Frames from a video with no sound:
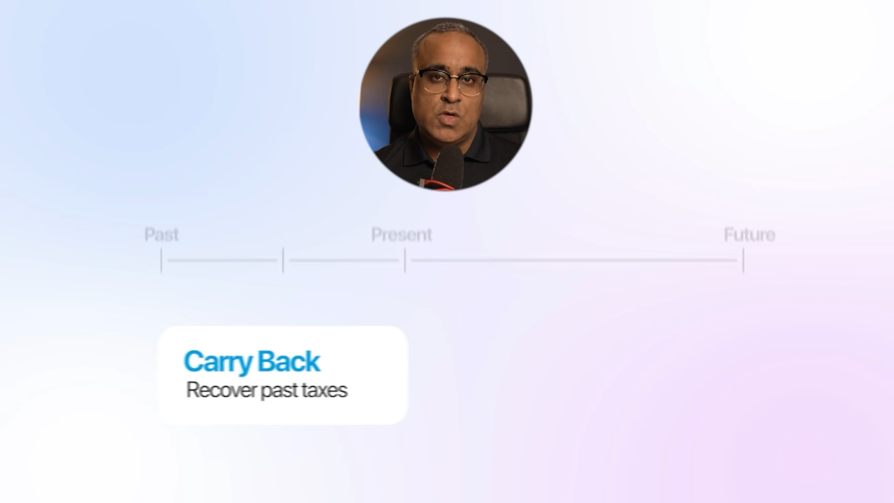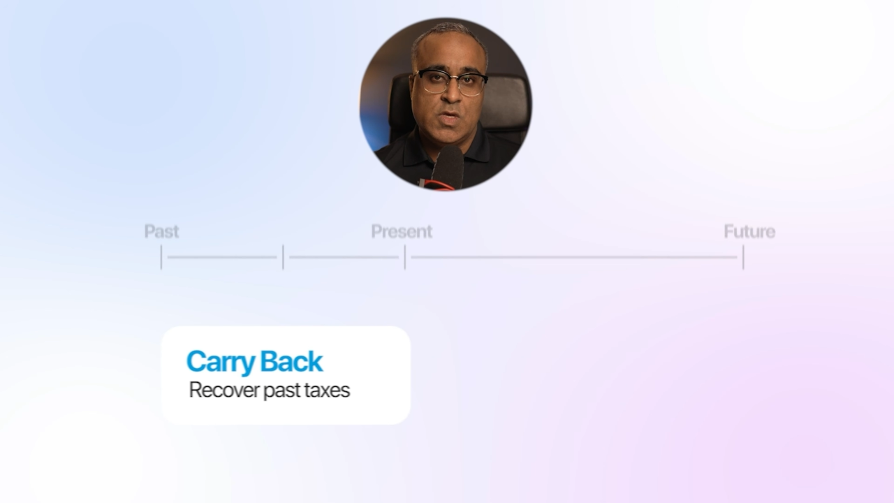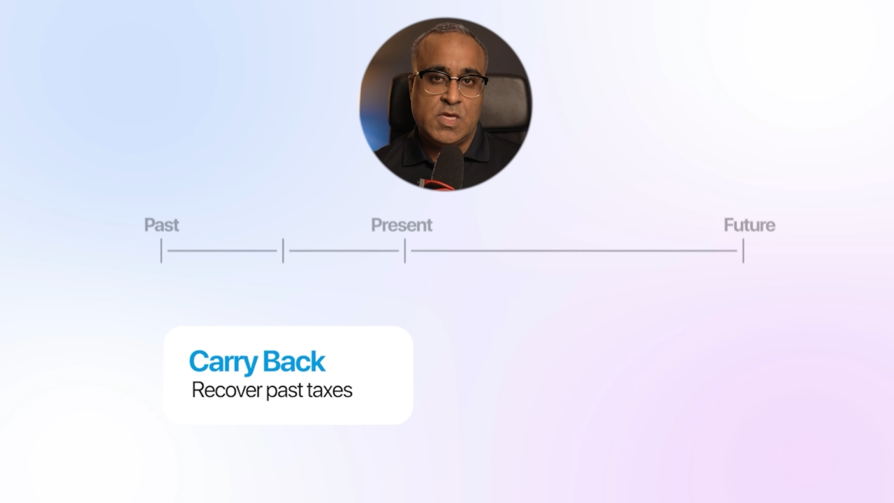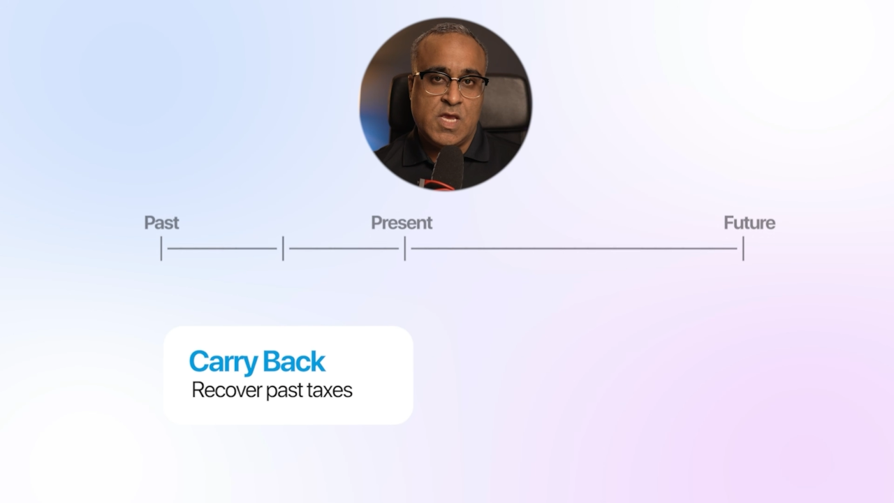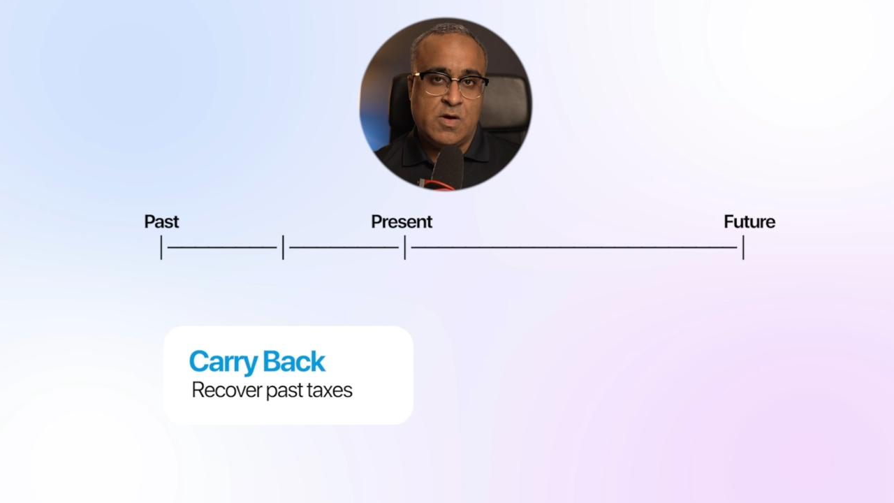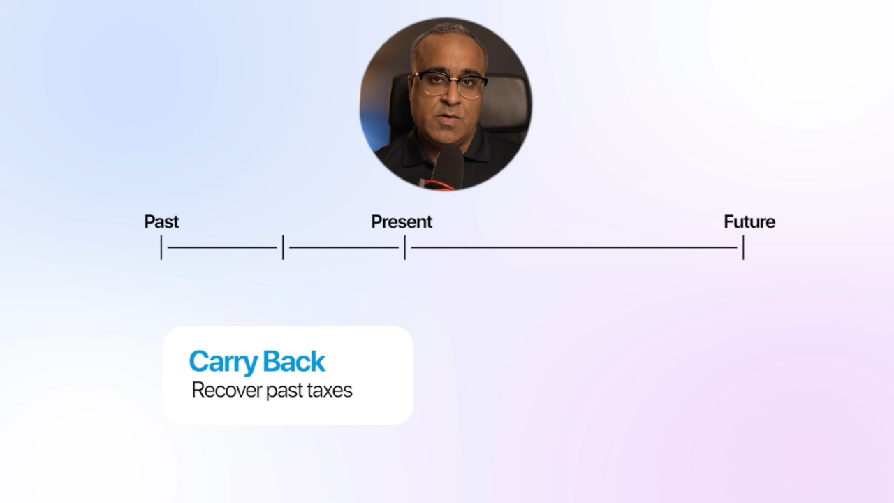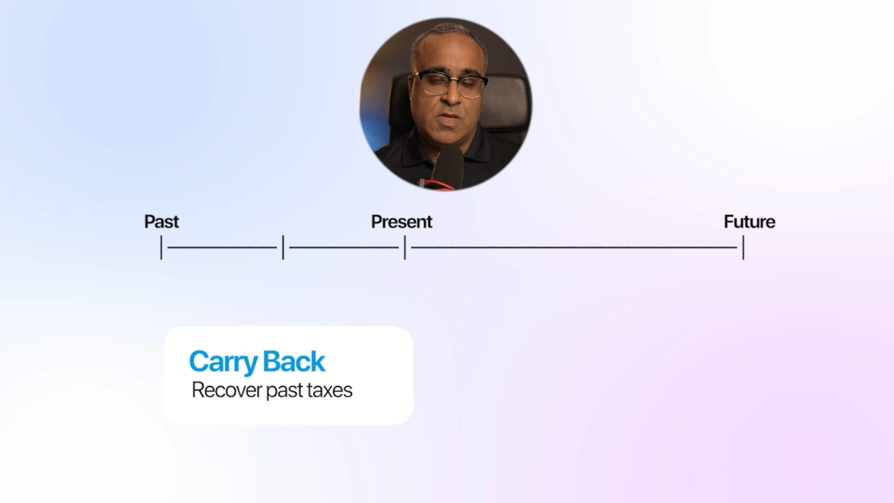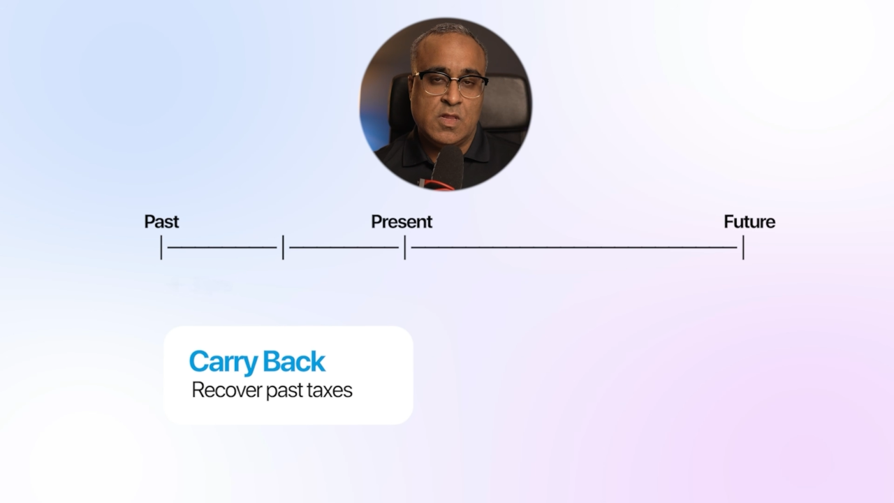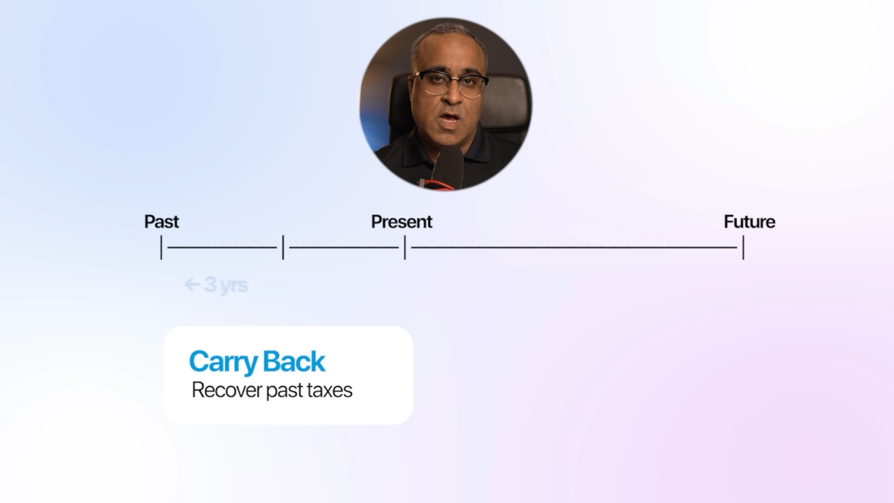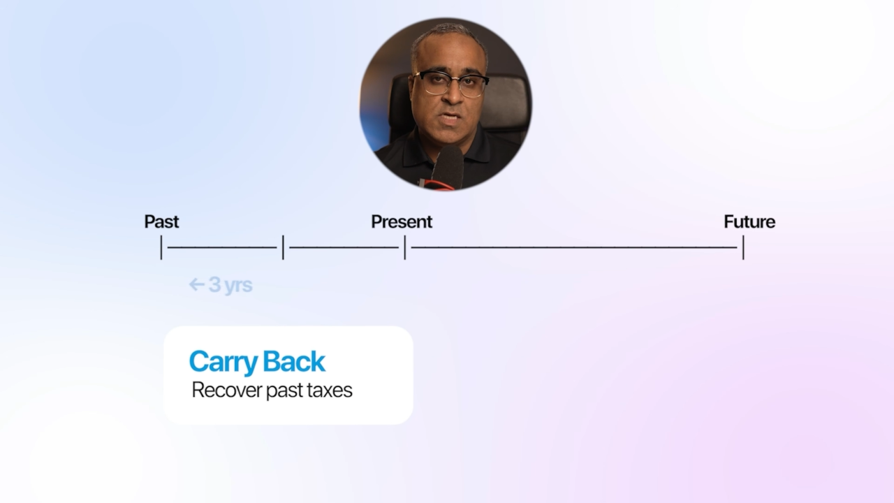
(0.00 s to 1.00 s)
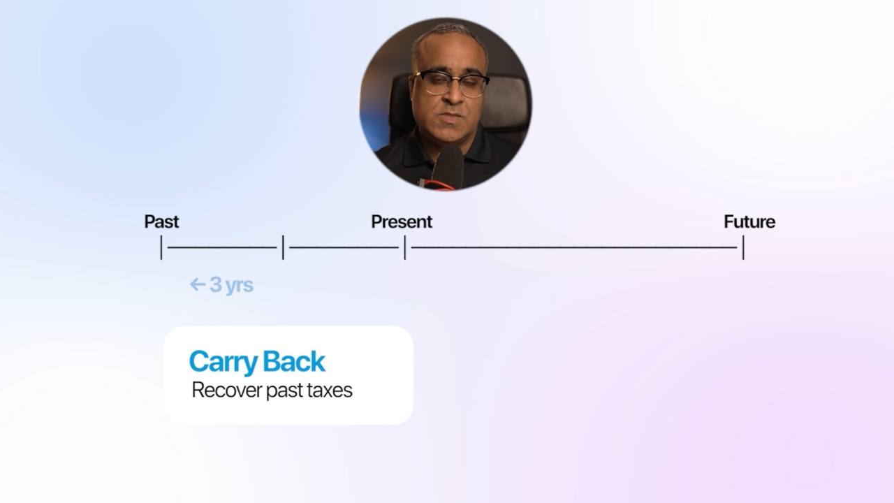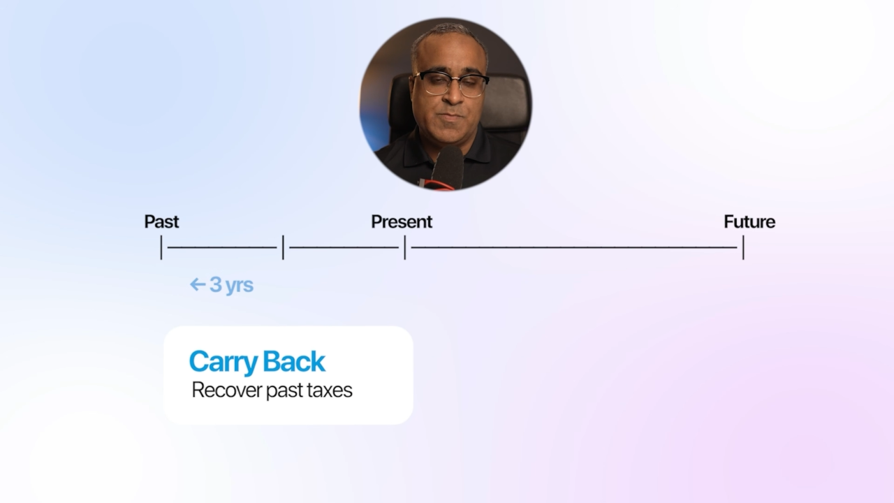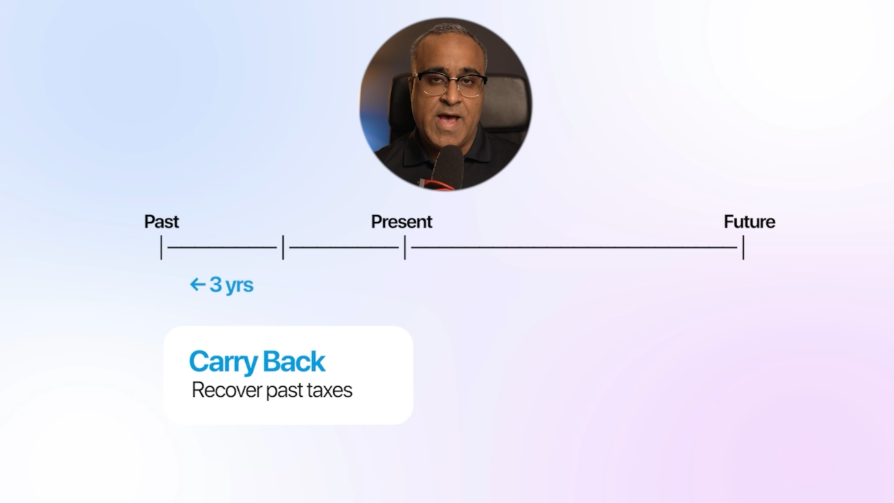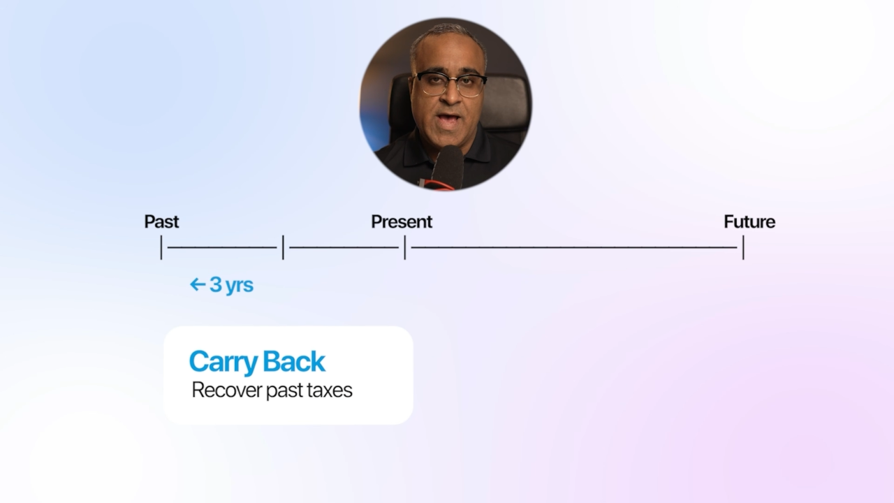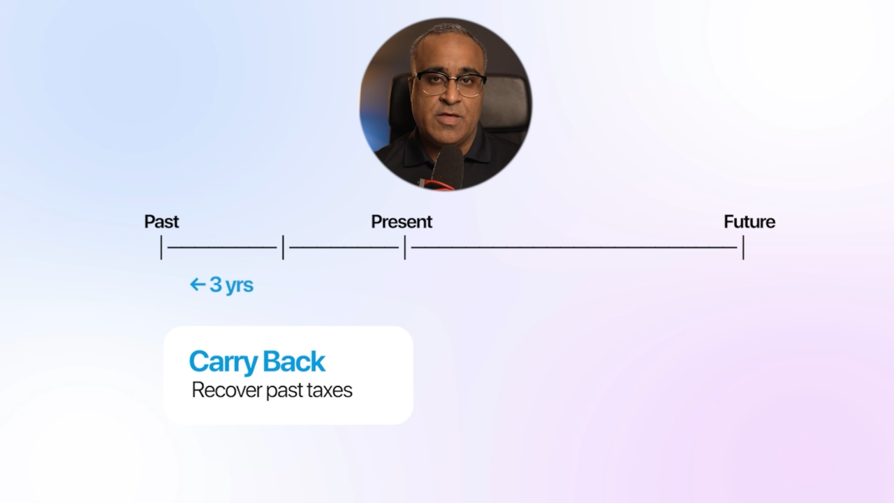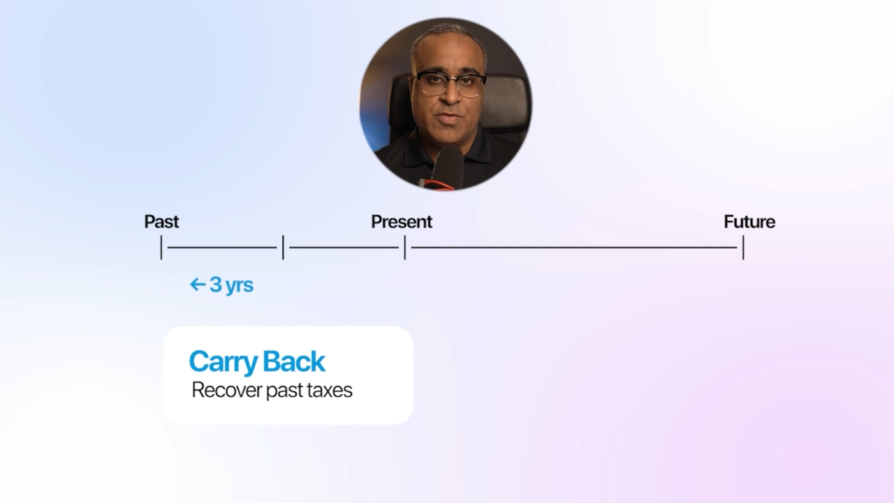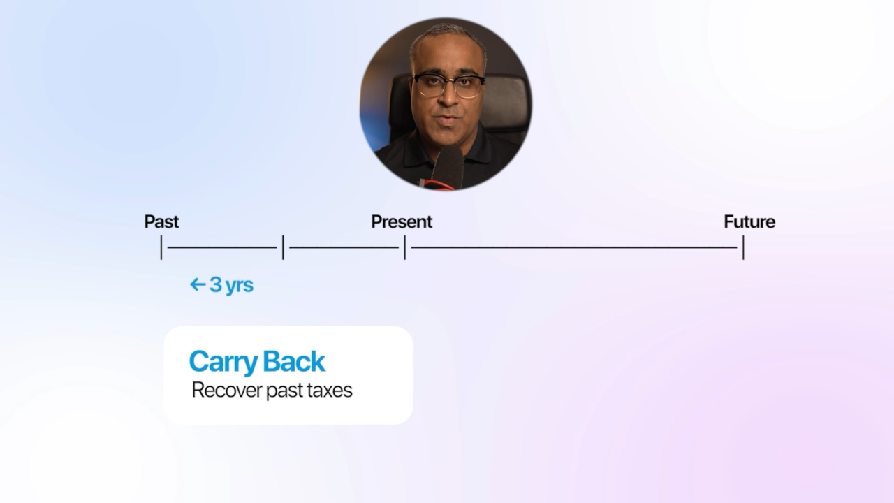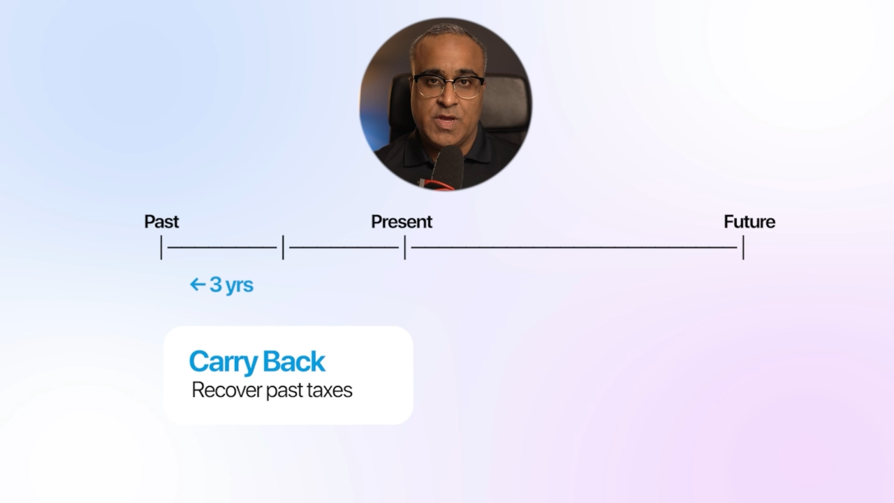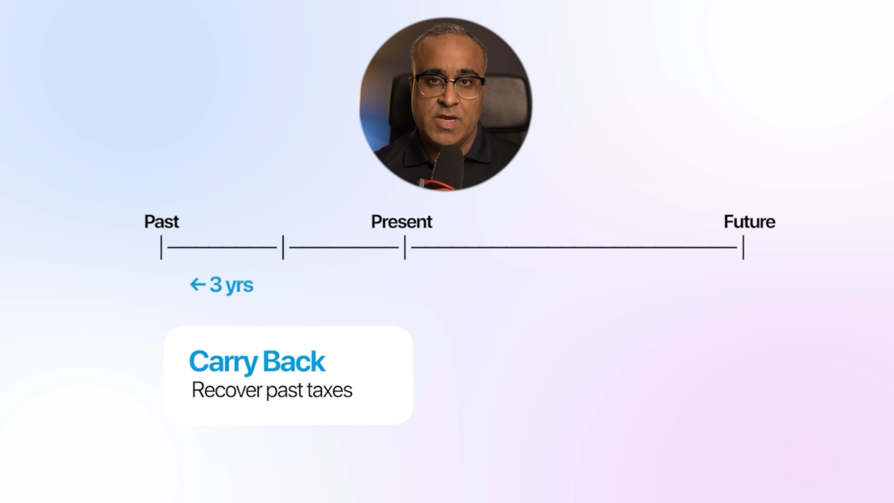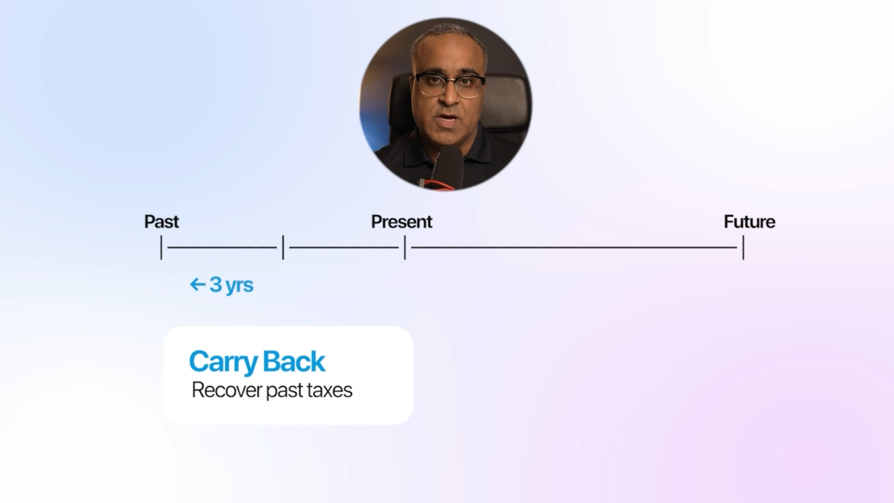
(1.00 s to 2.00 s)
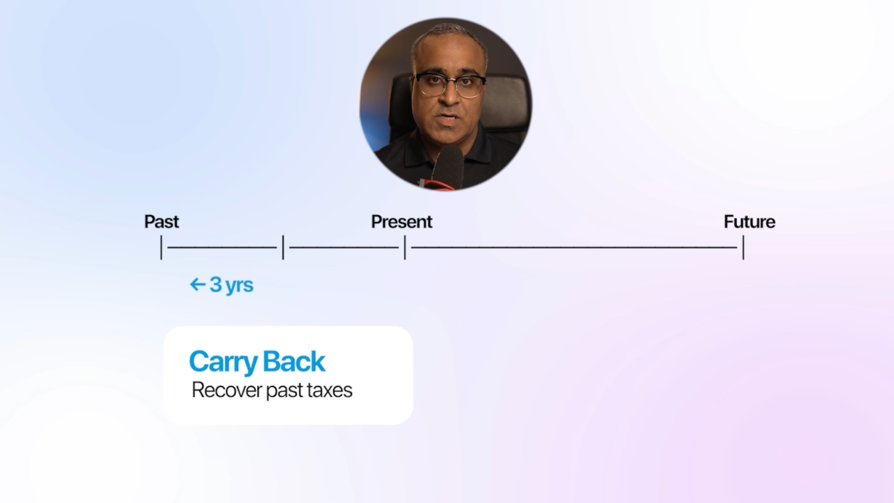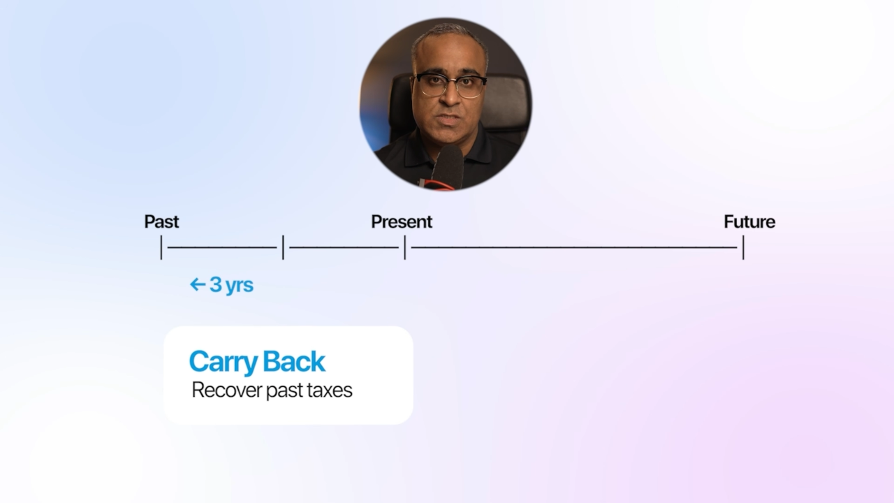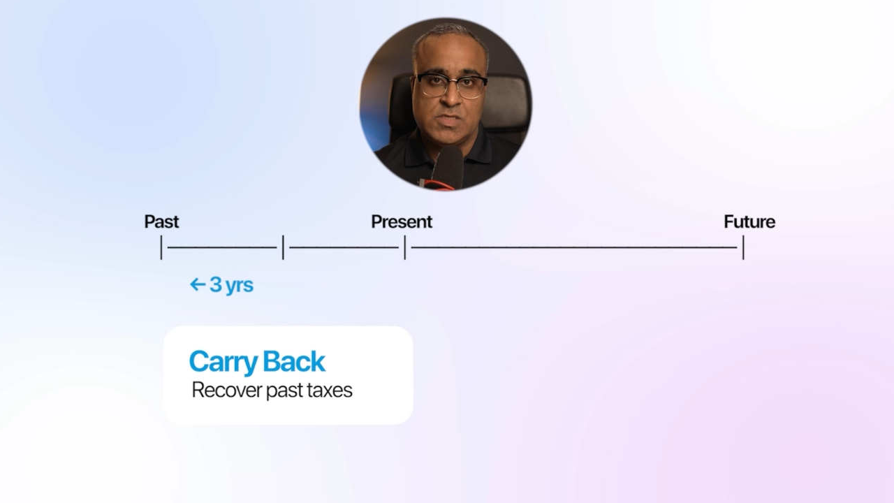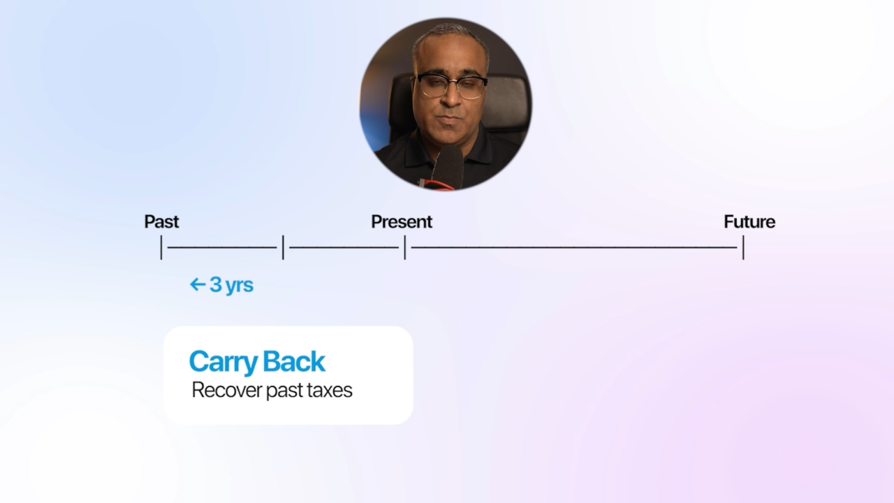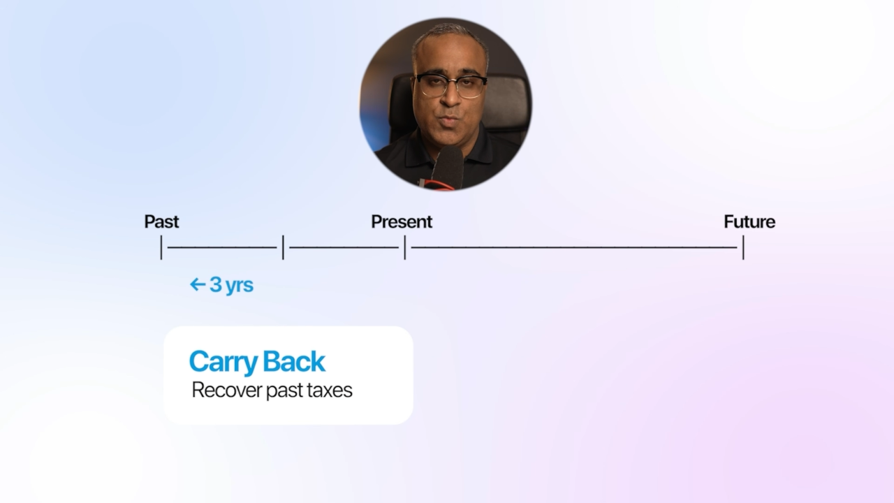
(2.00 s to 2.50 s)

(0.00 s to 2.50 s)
can carry the loss back 3 years to